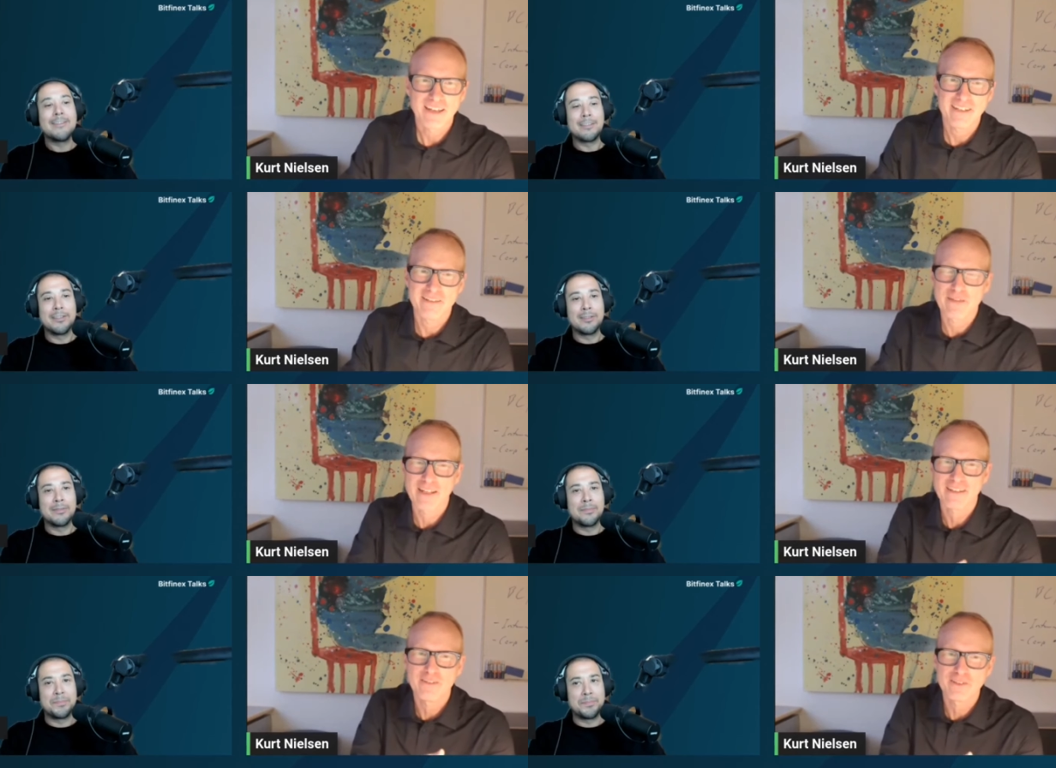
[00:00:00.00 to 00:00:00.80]
Speaker 1: In
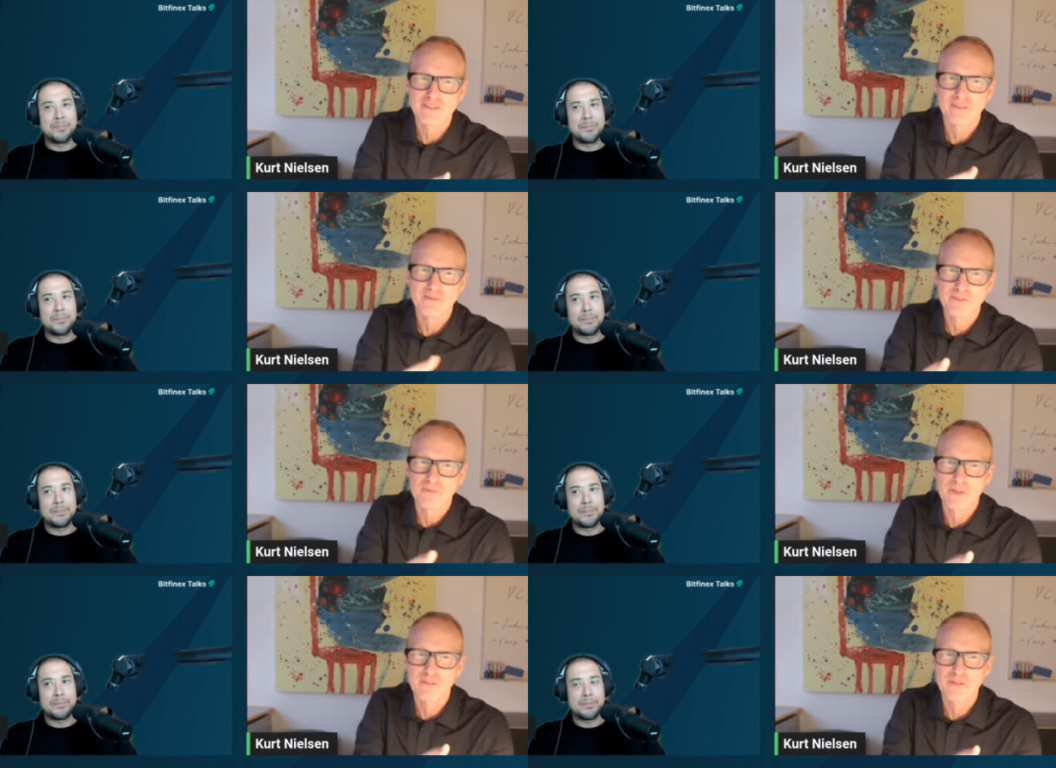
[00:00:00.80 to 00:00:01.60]
fact, was,
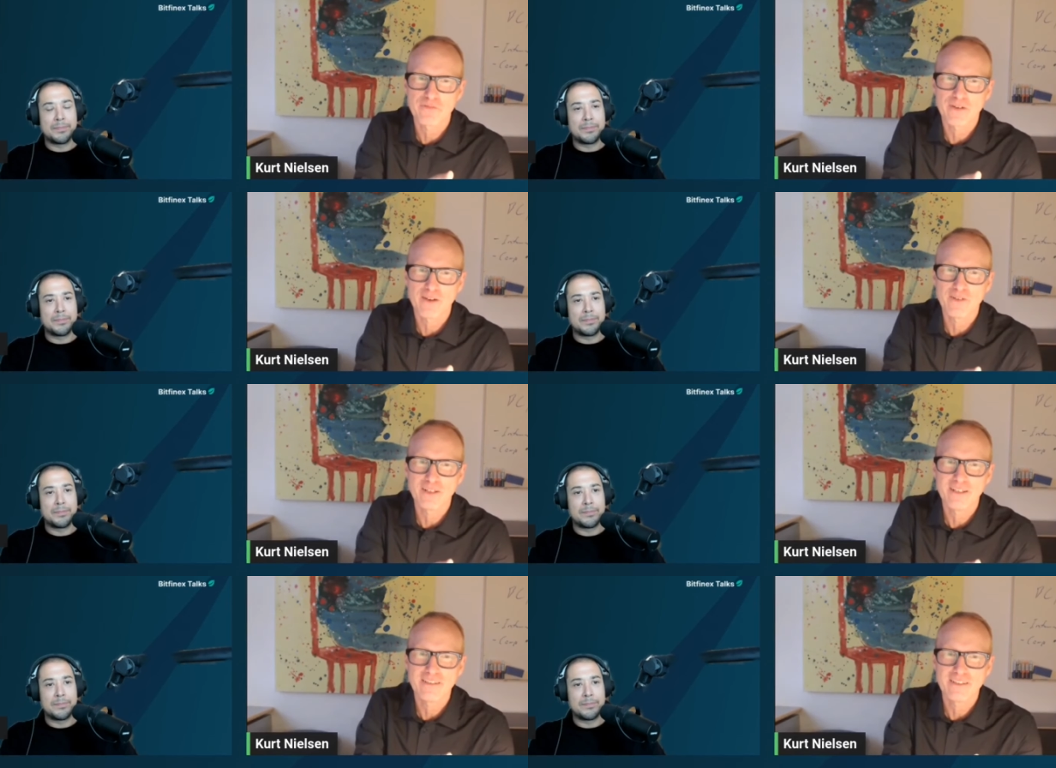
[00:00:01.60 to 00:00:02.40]
one of the
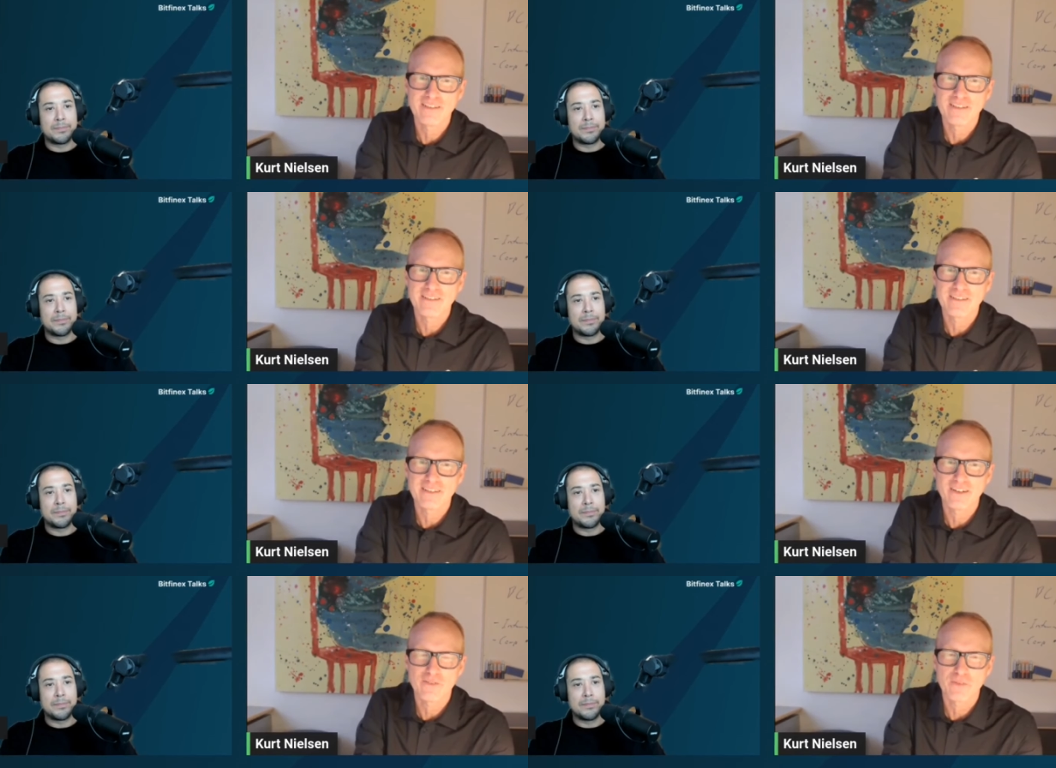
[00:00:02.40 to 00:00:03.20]
founders is
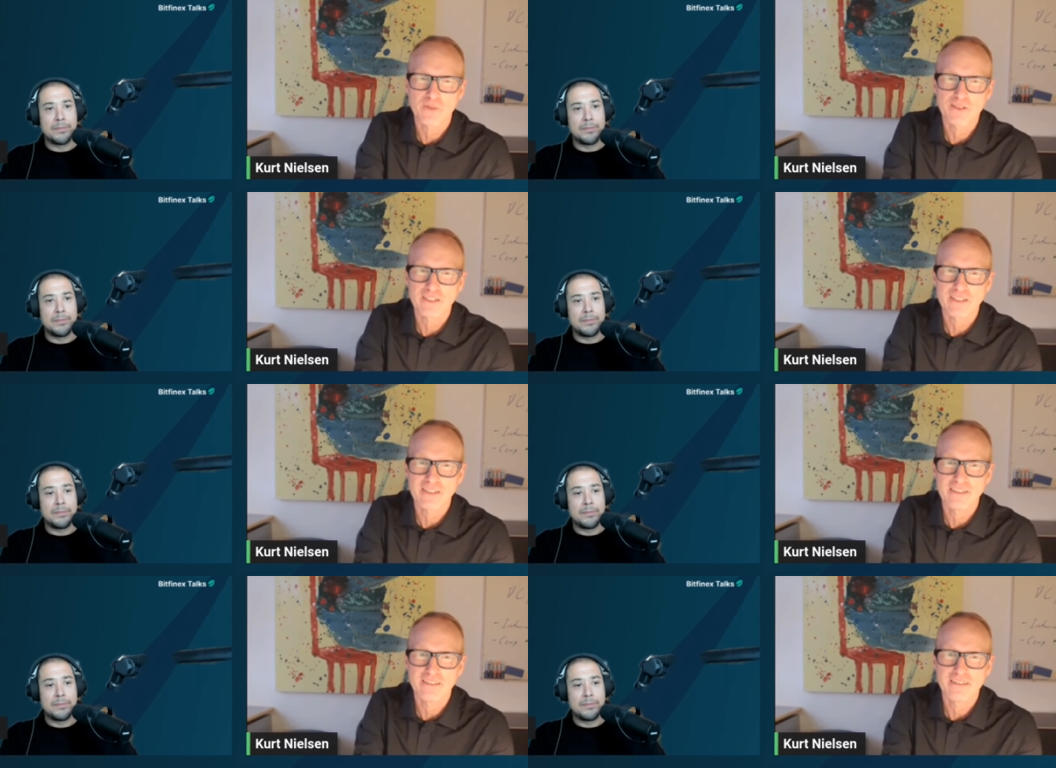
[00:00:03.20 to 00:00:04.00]
uh, of the project
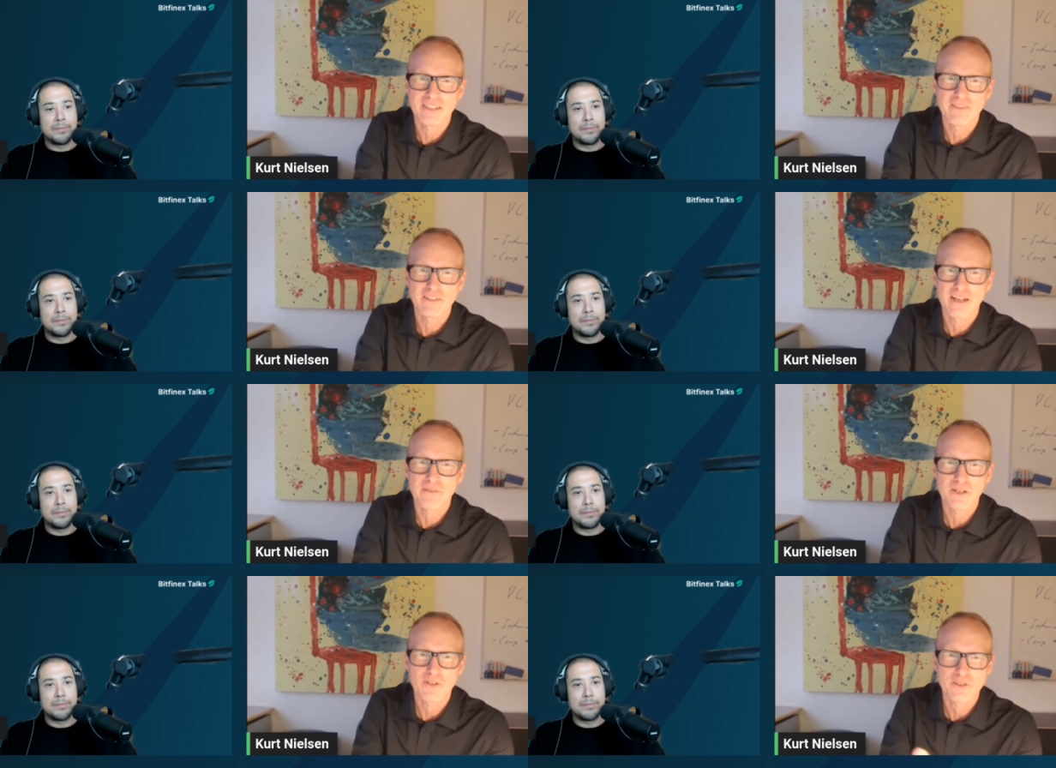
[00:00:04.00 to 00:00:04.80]
is Ivan
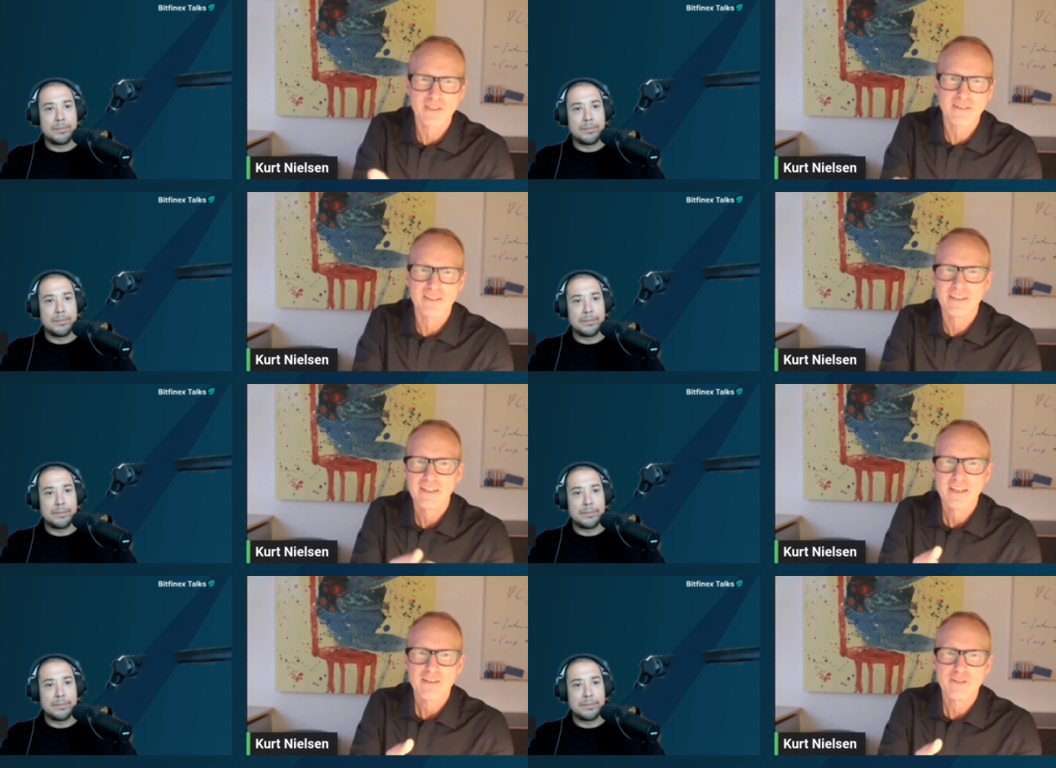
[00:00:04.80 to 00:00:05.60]
Damgård, who did the,
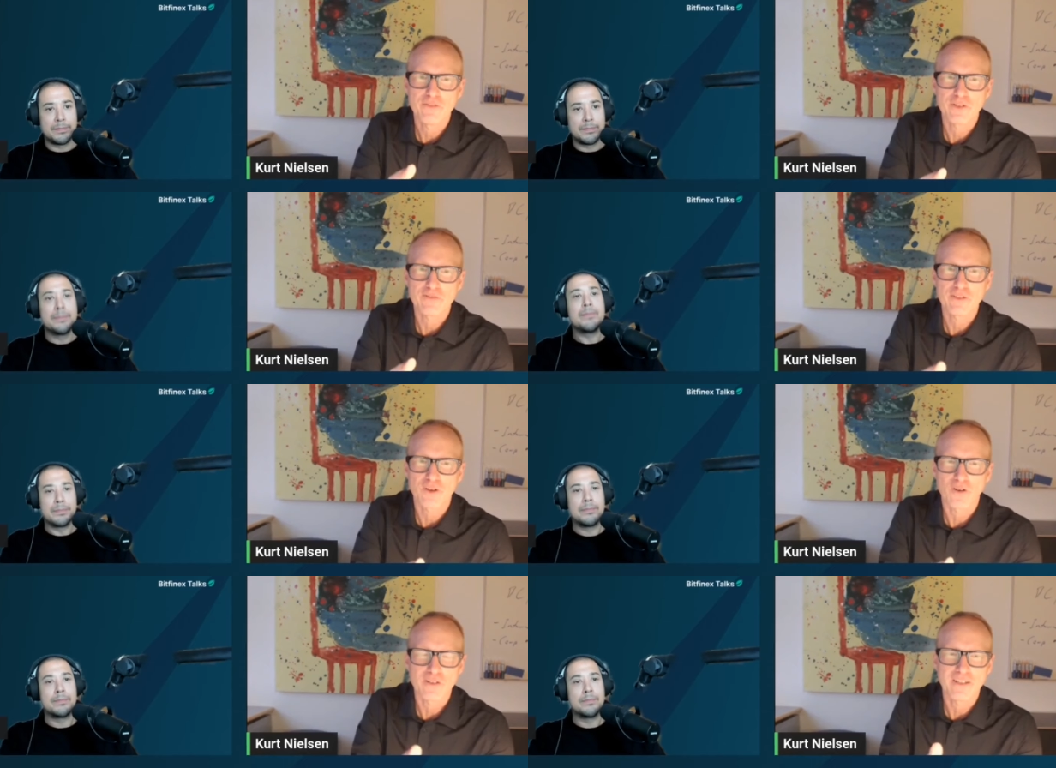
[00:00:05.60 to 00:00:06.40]
the first
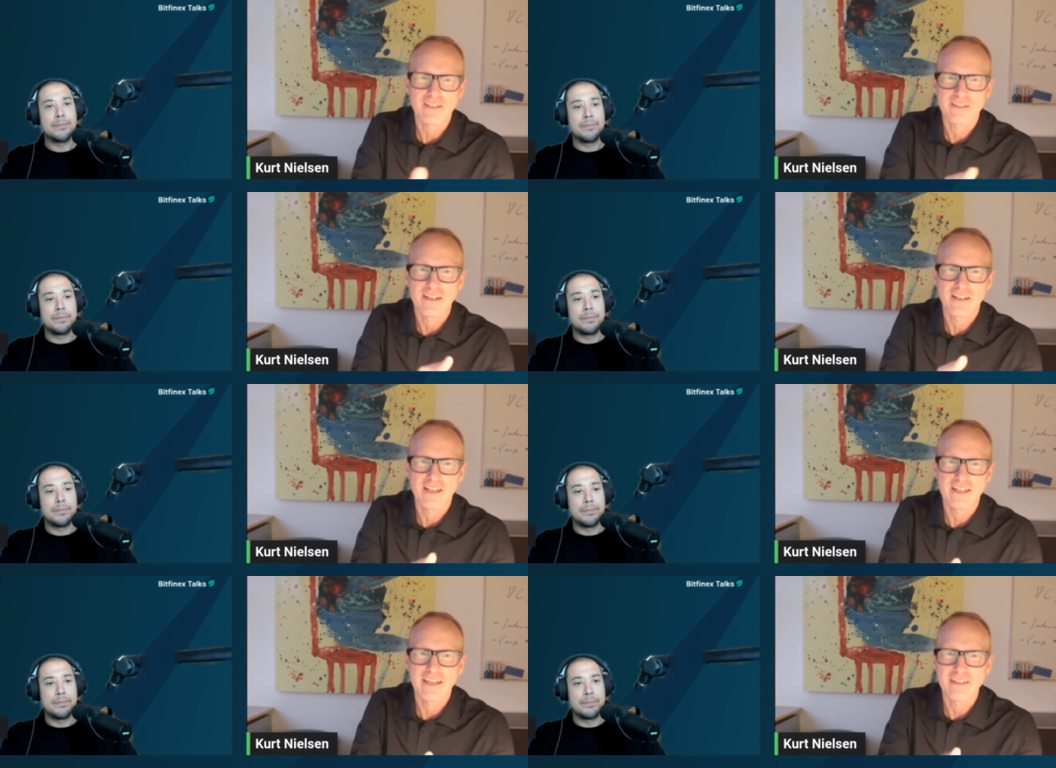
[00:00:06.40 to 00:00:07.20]
result in this in the
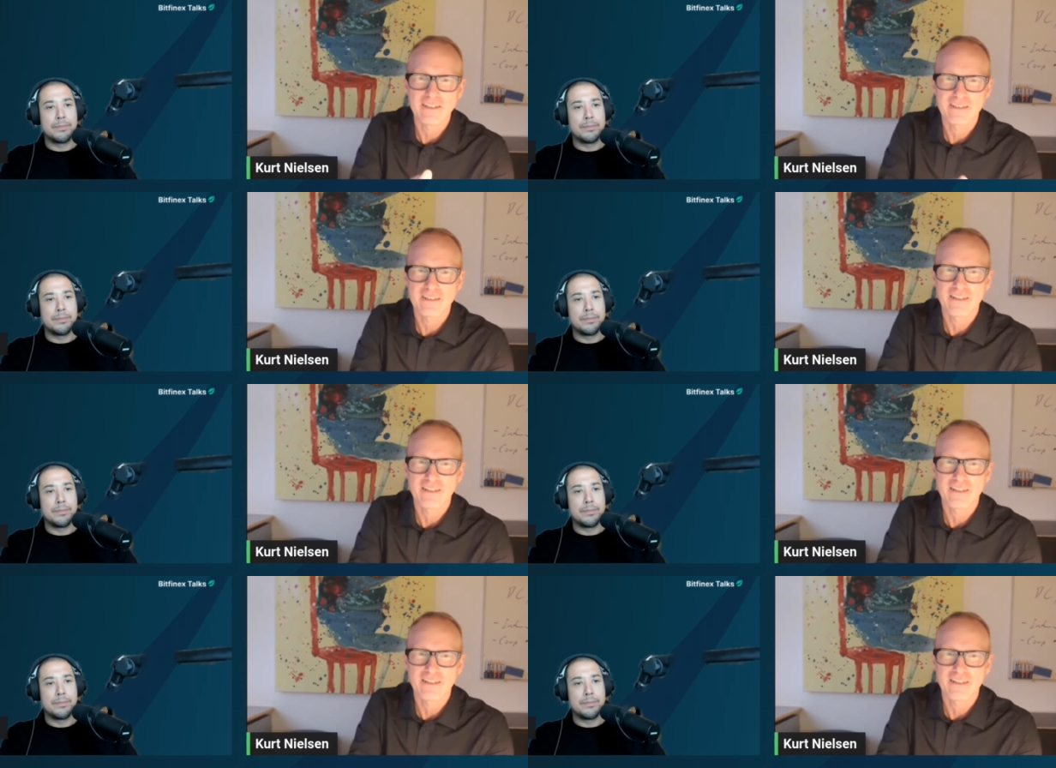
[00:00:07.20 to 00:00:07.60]
late 80s.